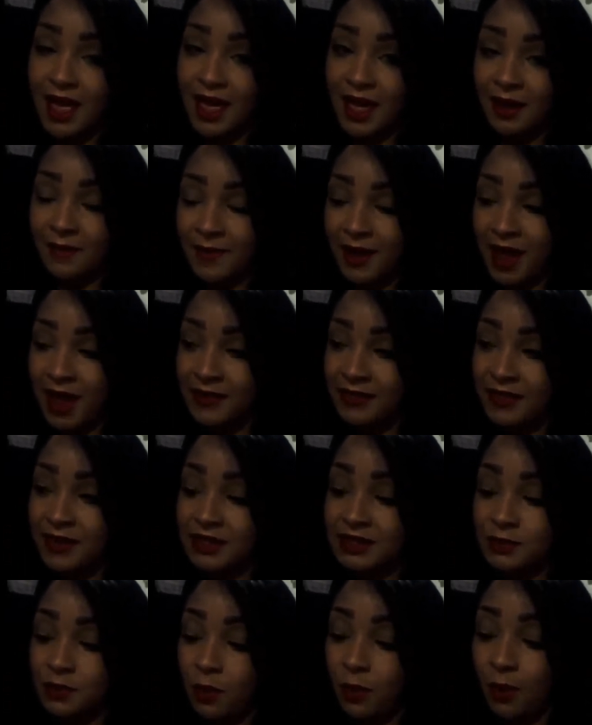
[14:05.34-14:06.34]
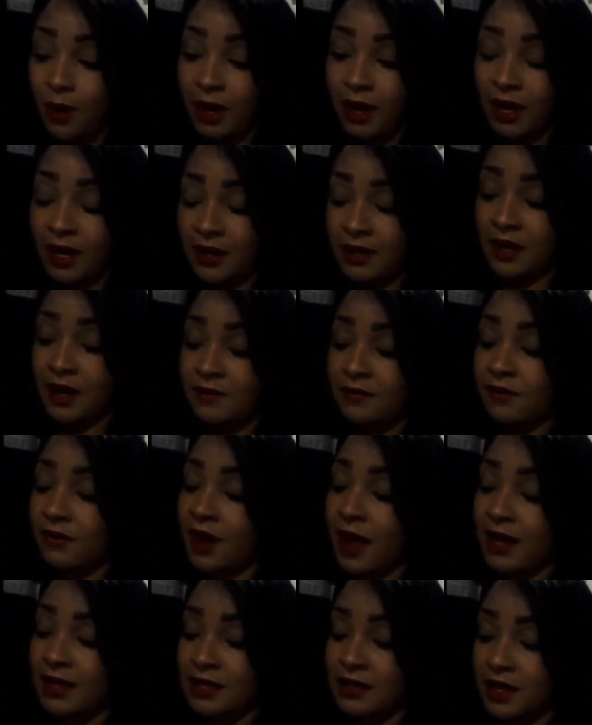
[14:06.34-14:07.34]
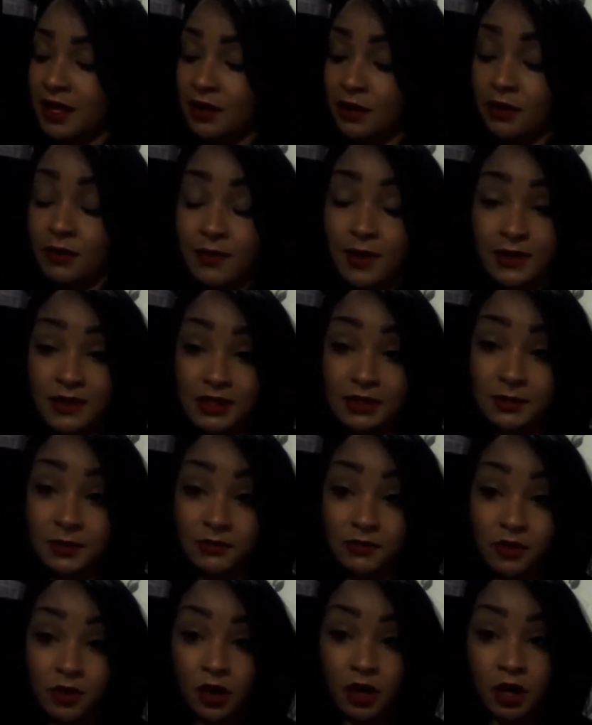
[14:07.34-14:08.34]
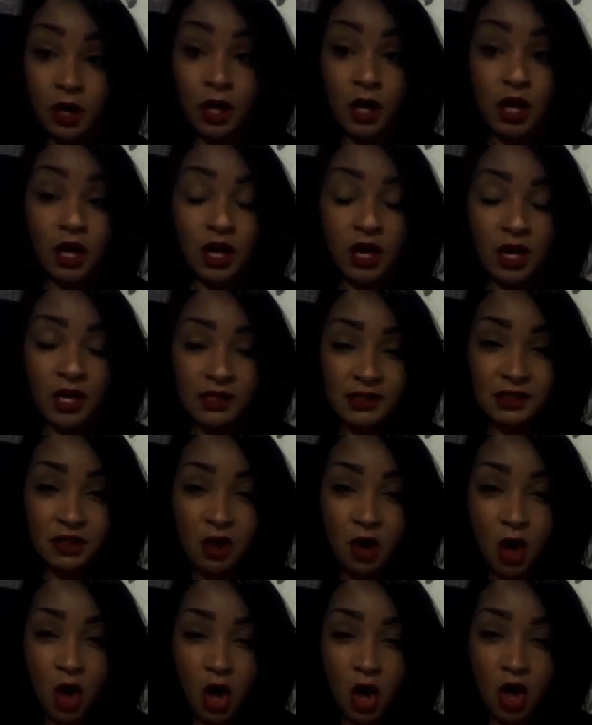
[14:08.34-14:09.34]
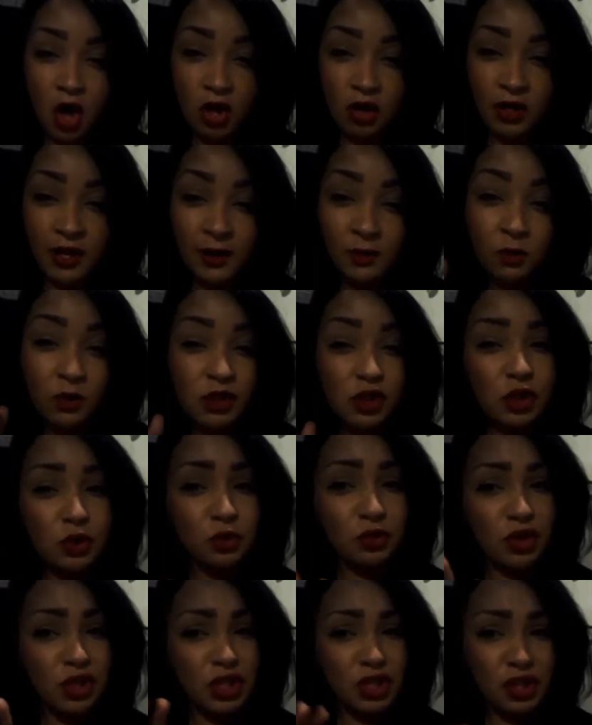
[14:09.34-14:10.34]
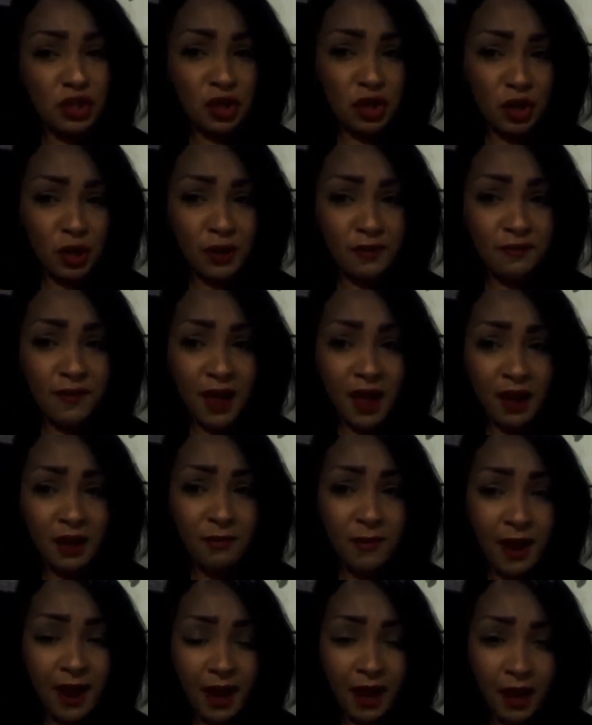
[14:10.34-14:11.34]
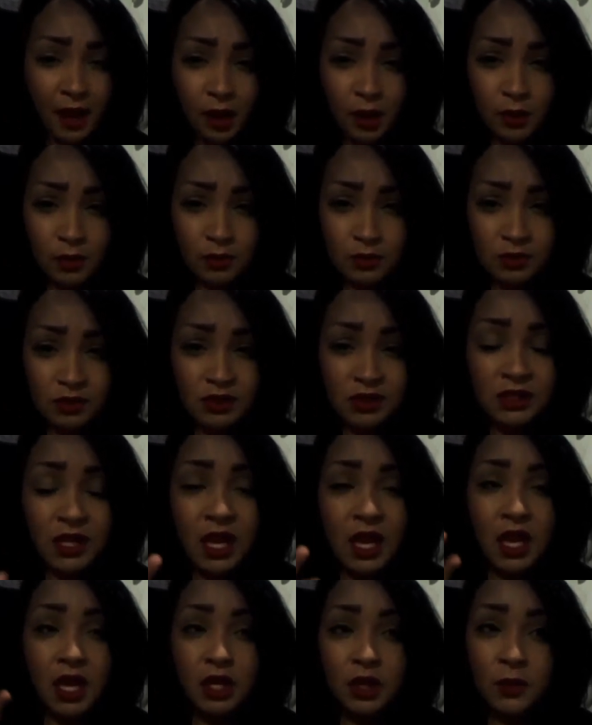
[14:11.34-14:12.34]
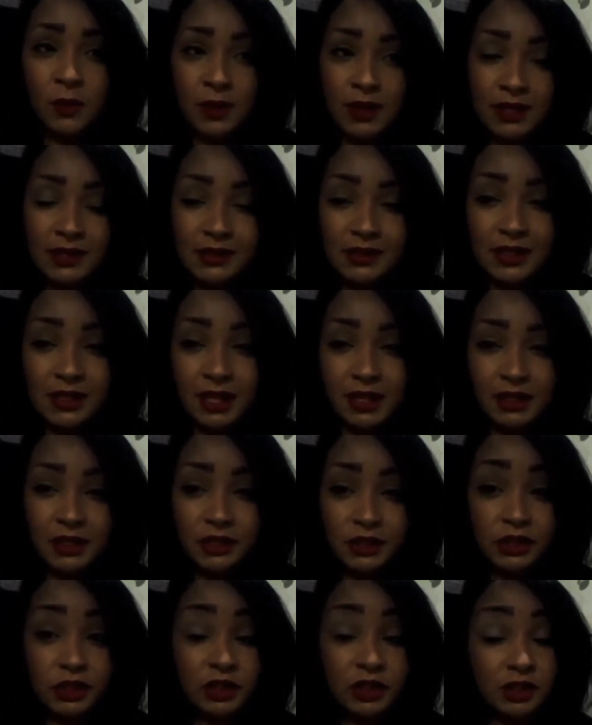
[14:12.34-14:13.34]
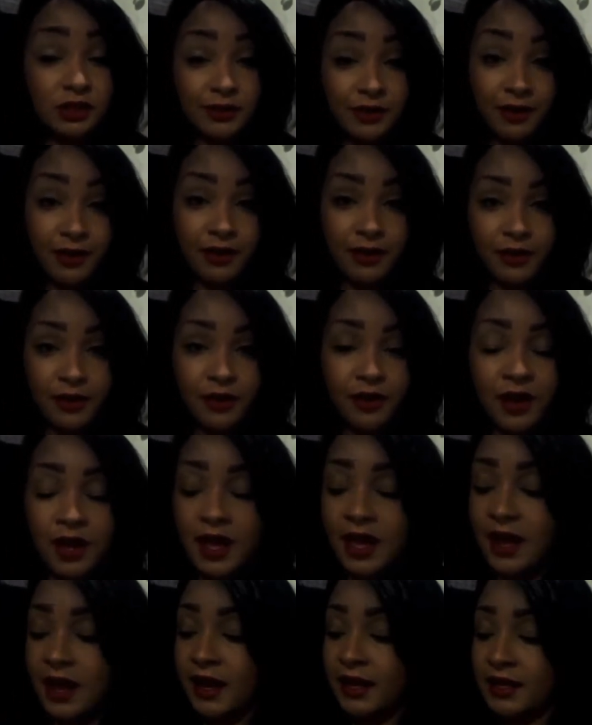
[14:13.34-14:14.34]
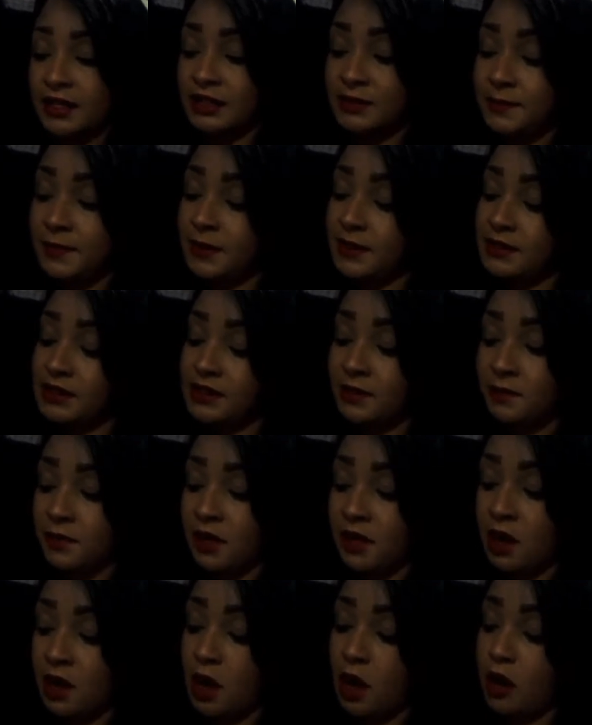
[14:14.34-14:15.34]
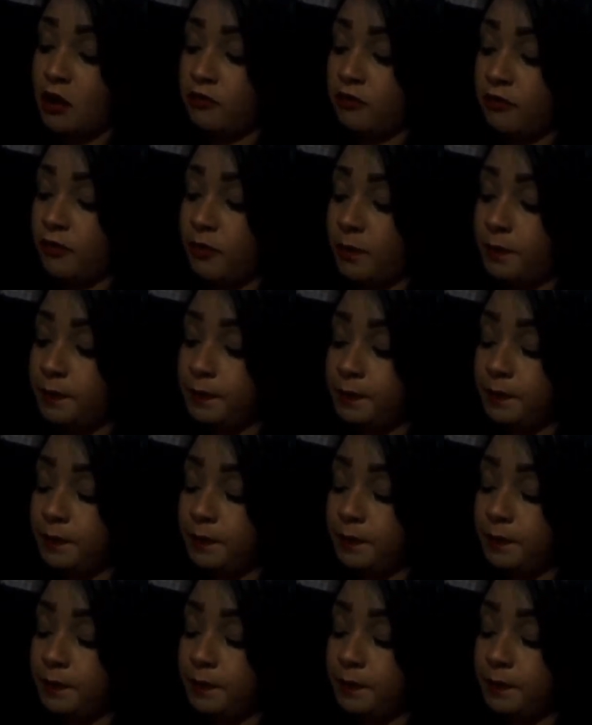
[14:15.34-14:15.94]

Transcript: um, at this point, and every I did not know about this before. It's called like once you reach 35 pounds, you get into like the stall, and it's pissing me off.